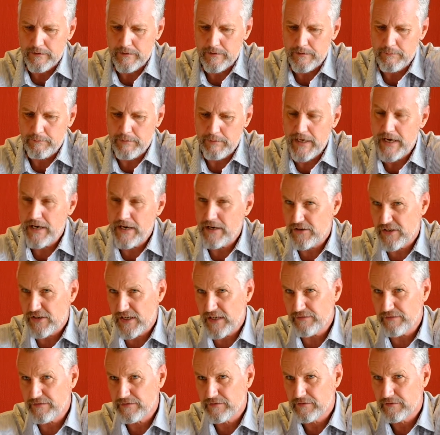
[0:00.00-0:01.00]

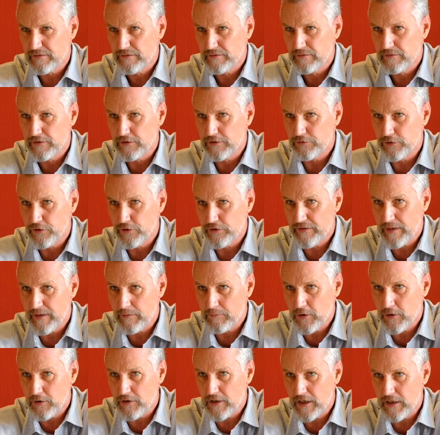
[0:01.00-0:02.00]
BASF. You've heard of them,
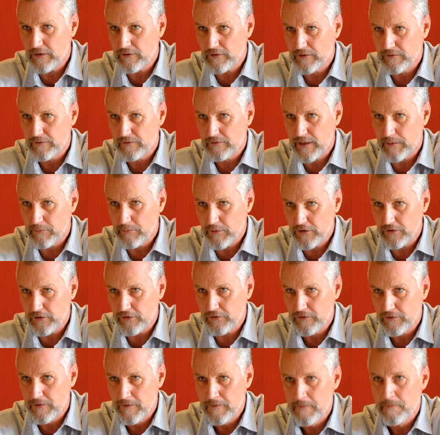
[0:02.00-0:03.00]
no doubt,
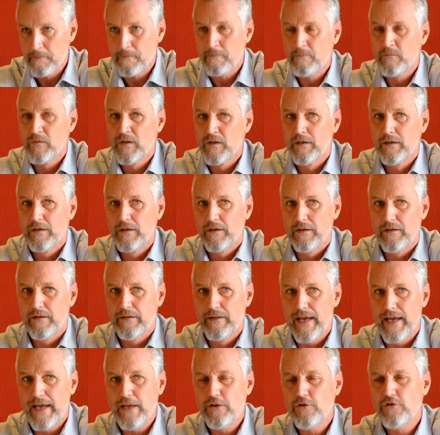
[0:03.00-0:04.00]
chemicals.
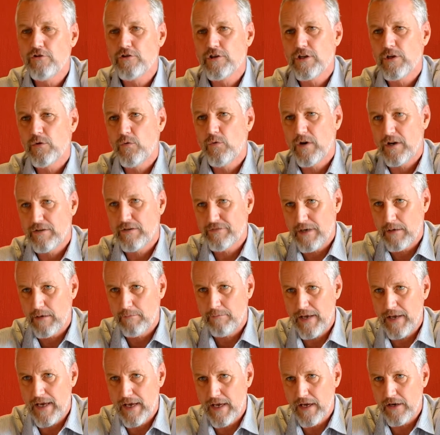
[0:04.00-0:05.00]
They're using one of our
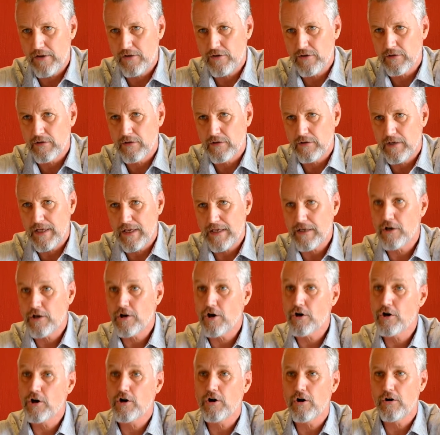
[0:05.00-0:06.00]
bags like a
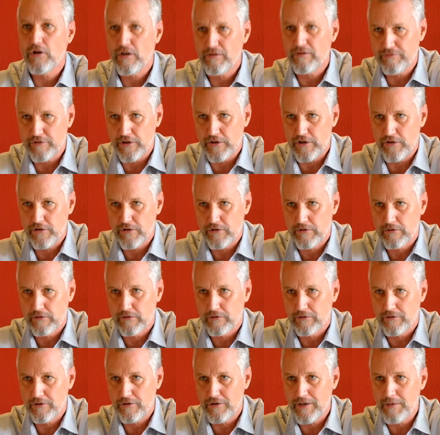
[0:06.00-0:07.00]
Coca-Cola fridge.
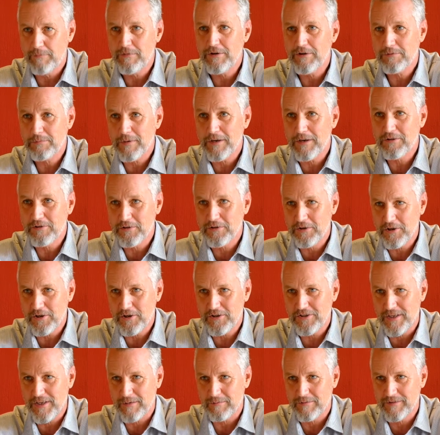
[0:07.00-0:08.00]
So let me explain to you the
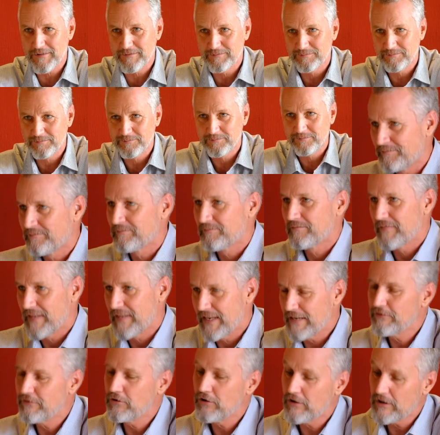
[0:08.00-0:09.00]
concept.
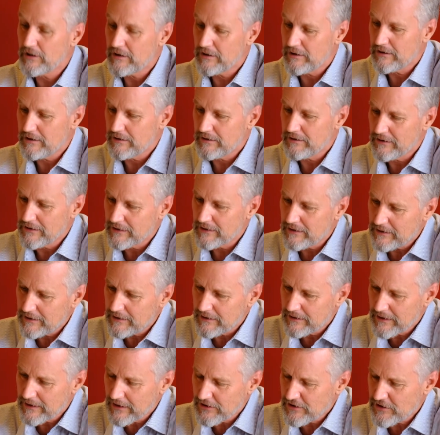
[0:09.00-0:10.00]
They've got
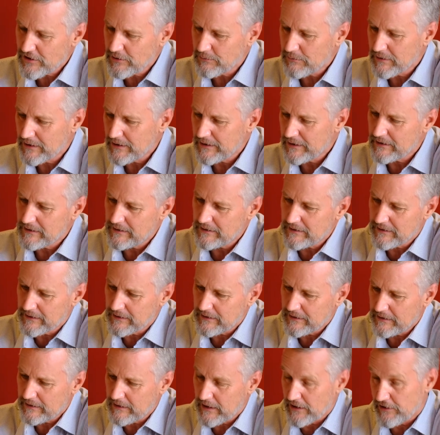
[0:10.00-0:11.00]
a customer in
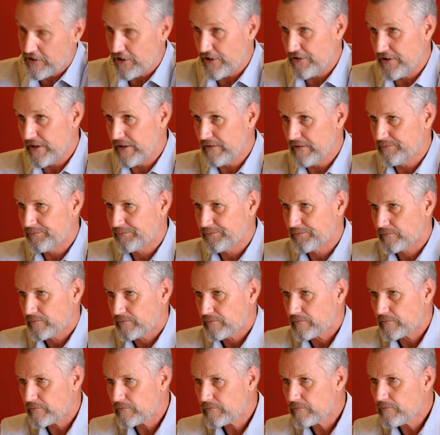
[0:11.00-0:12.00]
Nigeria
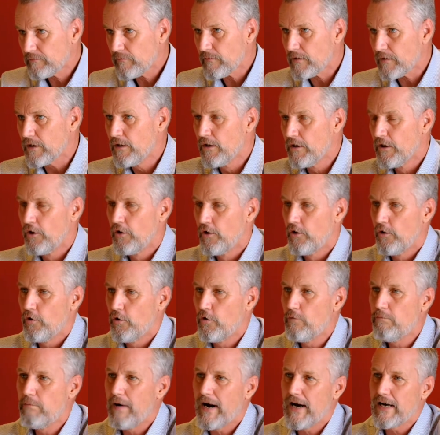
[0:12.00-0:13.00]

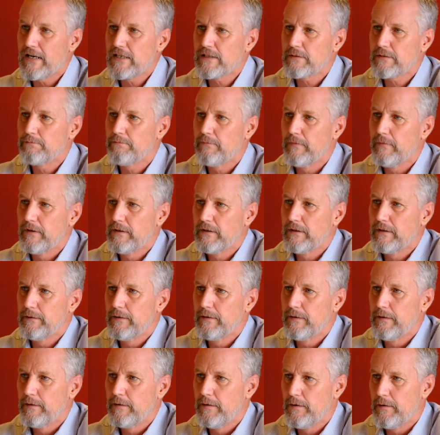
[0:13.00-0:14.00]
who buys
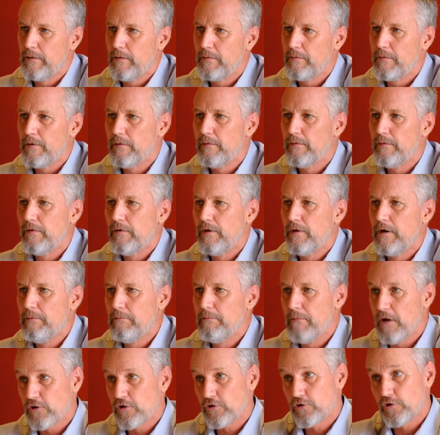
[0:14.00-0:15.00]

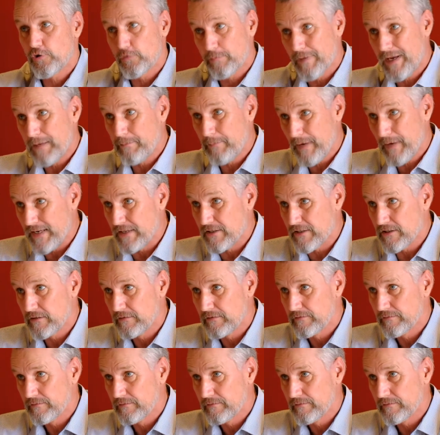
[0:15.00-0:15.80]
emulsion to make paint.